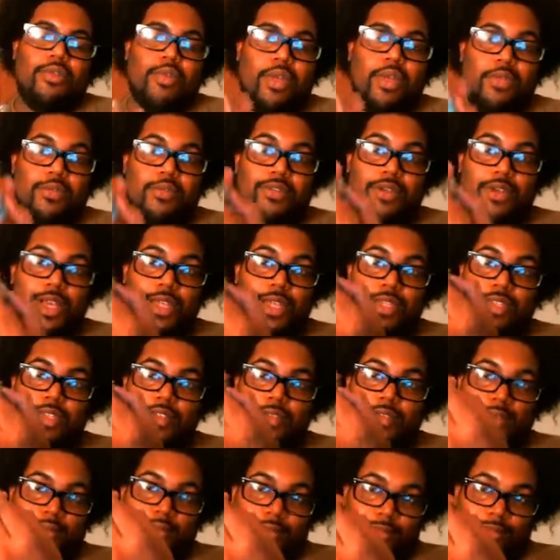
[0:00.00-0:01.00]
I'm trying to
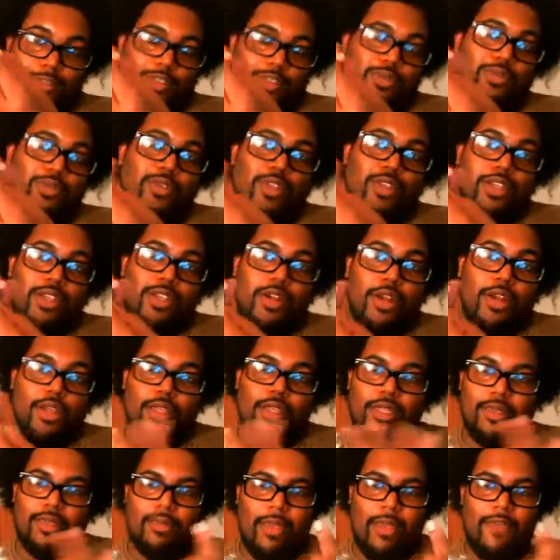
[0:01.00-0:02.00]
screw the
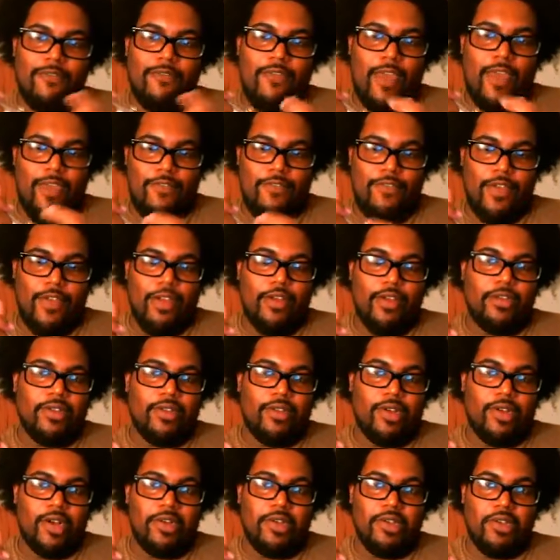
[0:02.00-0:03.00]
knurling, my fat fingers
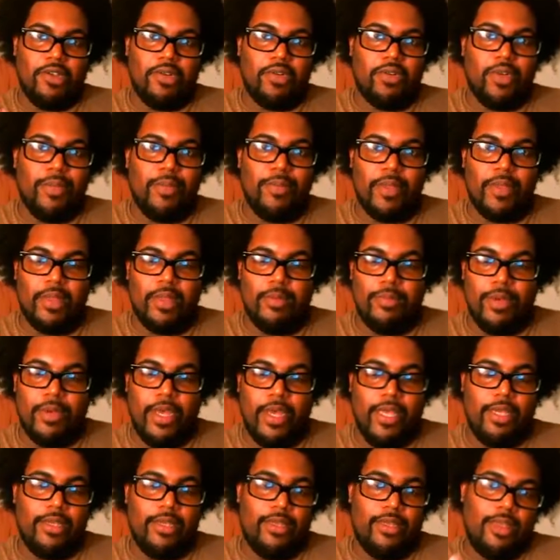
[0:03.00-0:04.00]
are also gripping the
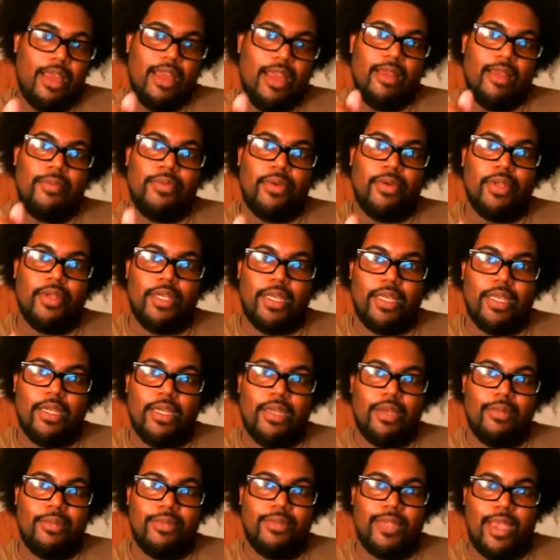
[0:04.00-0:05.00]
button and kind of pulling it
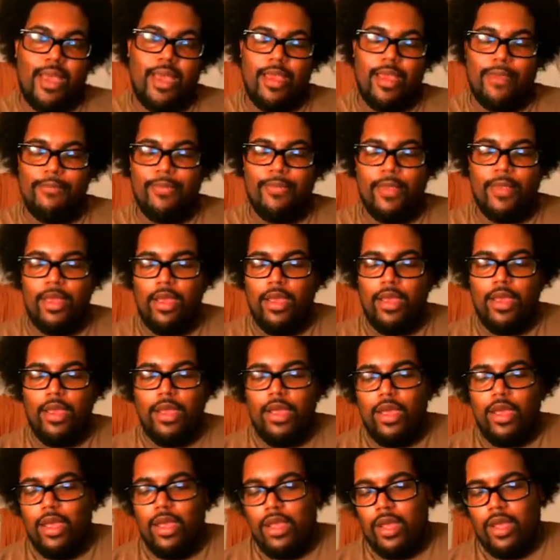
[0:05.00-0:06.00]
up tight.
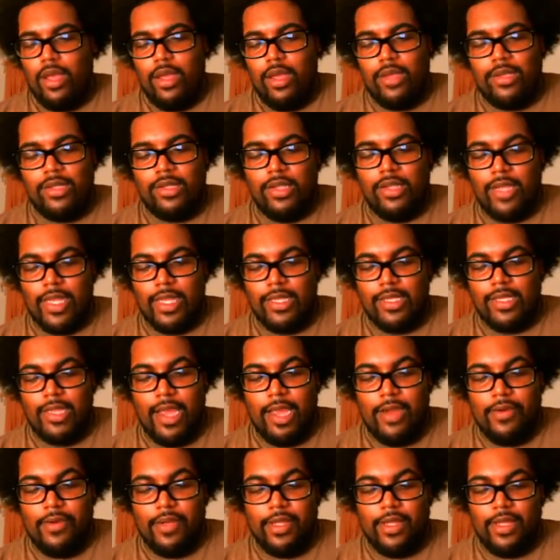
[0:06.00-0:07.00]
So that's
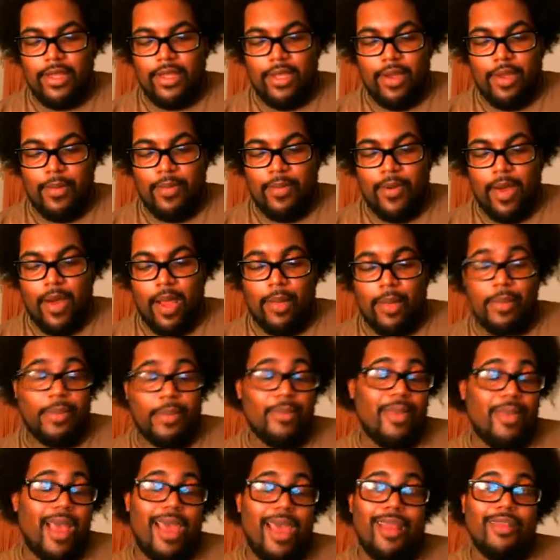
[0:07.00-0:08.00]
not really their
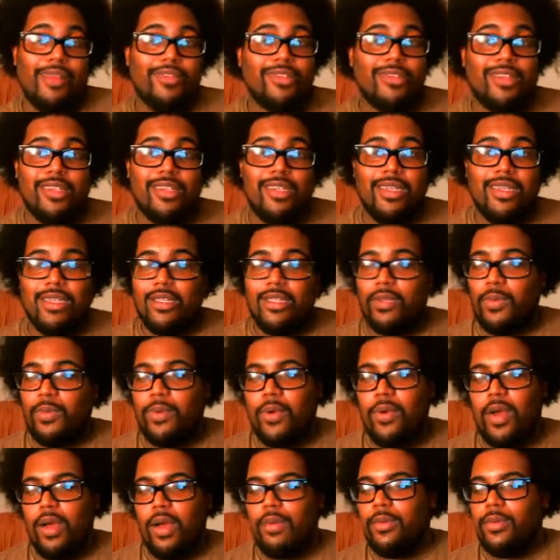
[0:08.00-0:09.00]
problem. I don't see it as a
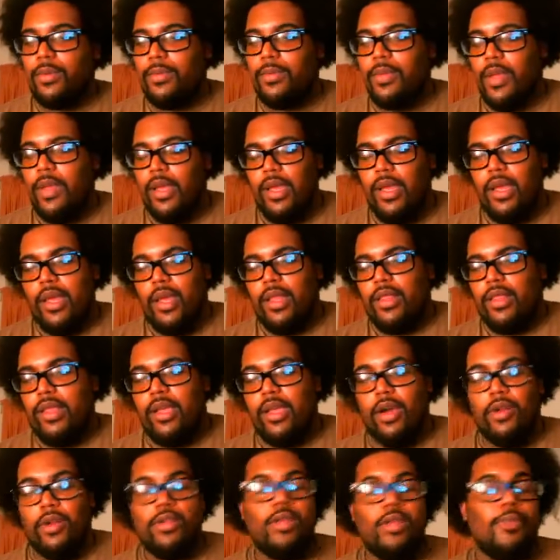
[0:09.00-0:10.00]
problem. The
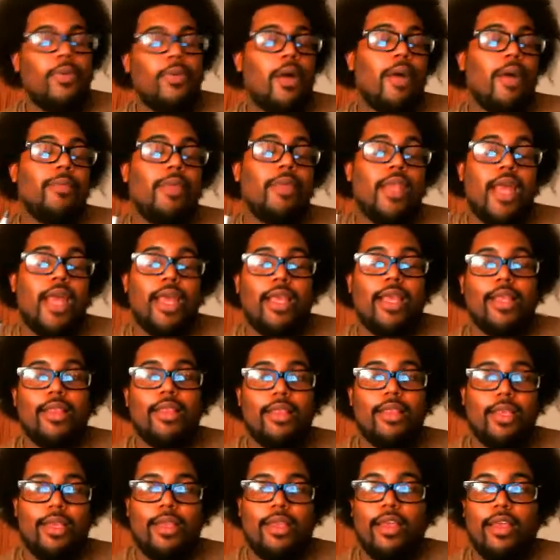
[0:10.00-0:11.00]
only problem that I can
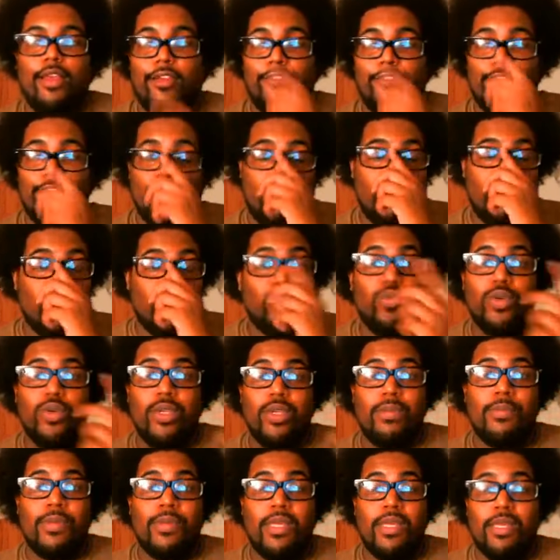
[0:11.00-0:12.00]
think of
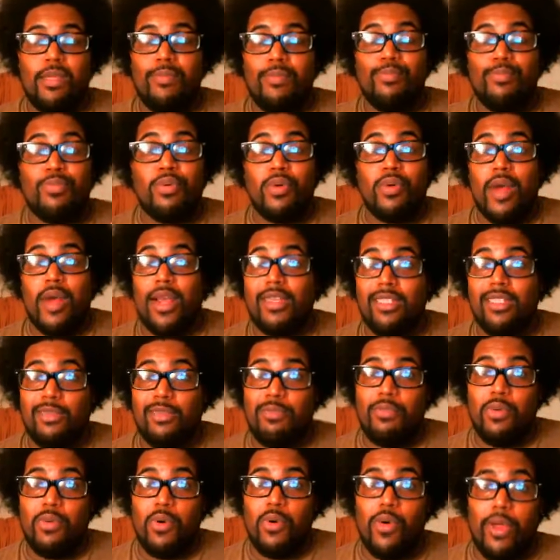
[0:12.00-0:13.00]
would be price
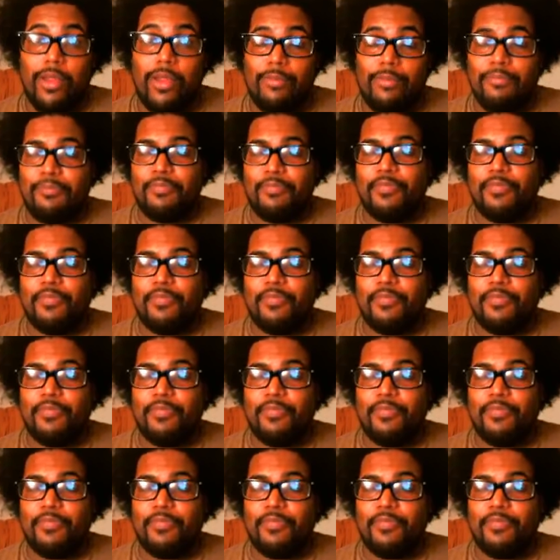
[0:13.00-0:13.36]
point.